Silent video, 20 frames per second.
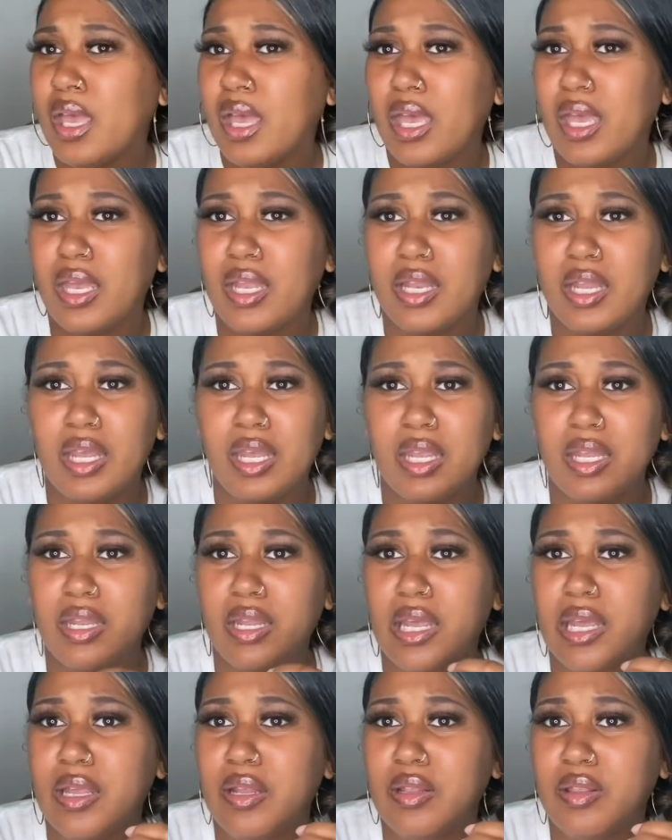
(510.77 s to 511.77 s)
and, and,
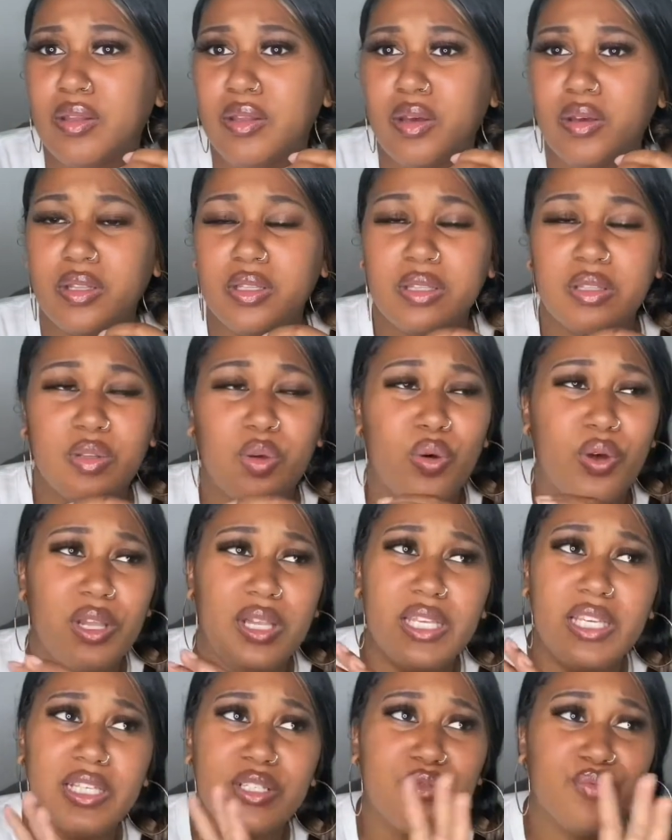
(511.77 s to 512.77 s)
and all
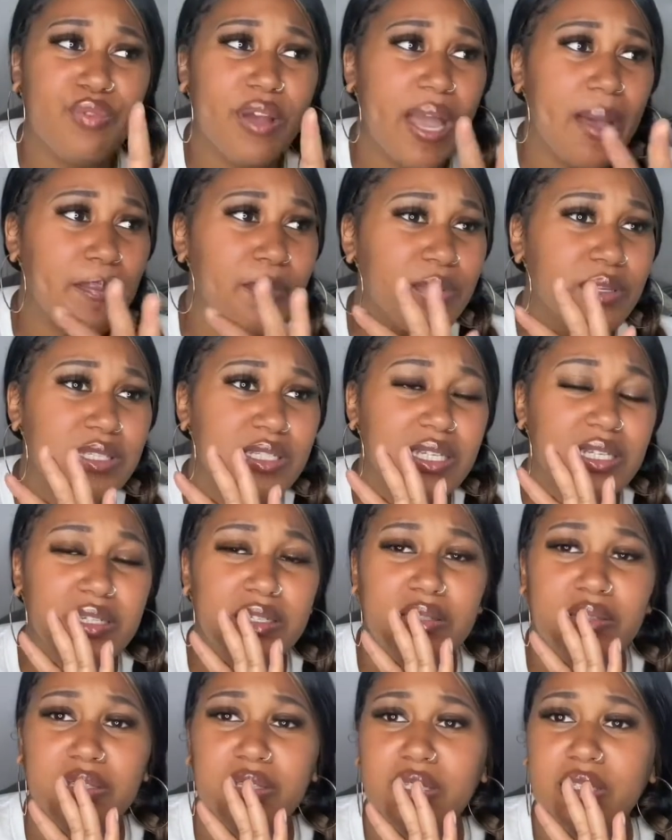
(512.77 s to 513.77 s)
these rappers
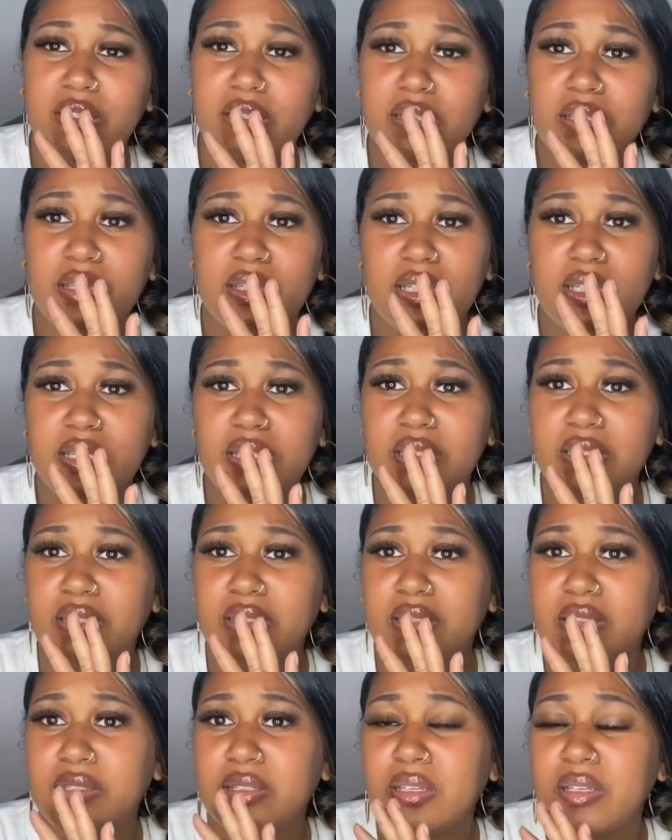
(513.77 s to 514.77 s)
and th
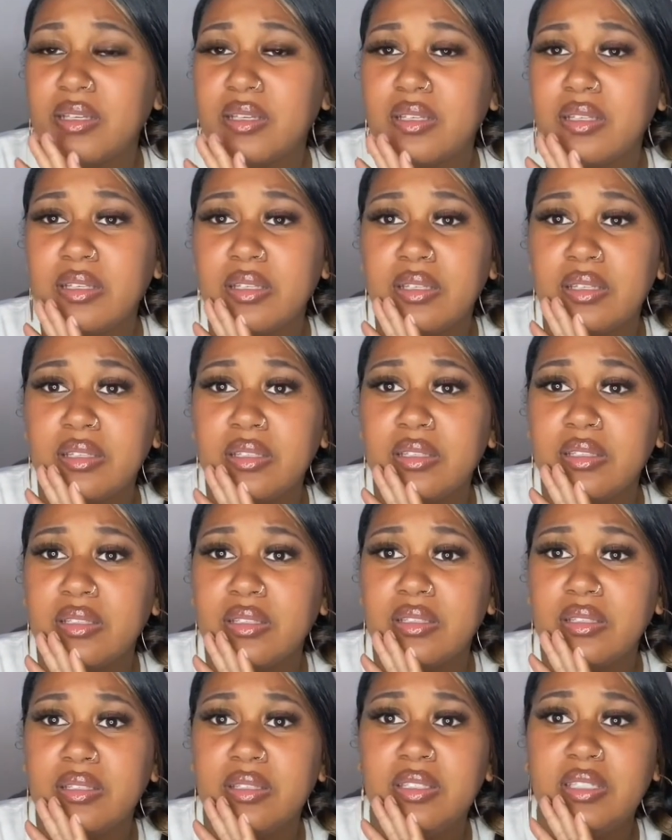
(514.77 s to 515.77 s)
these
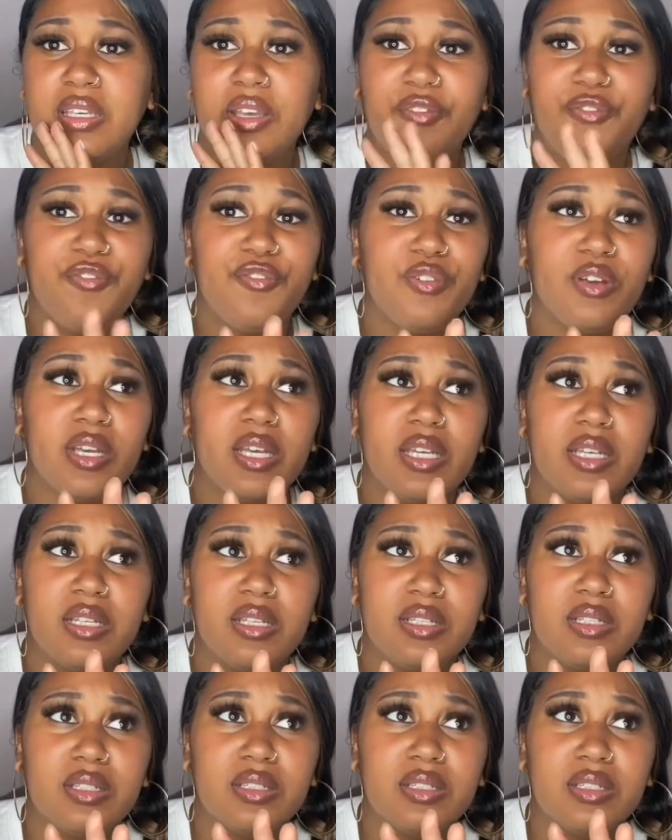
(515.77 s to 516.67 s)
different,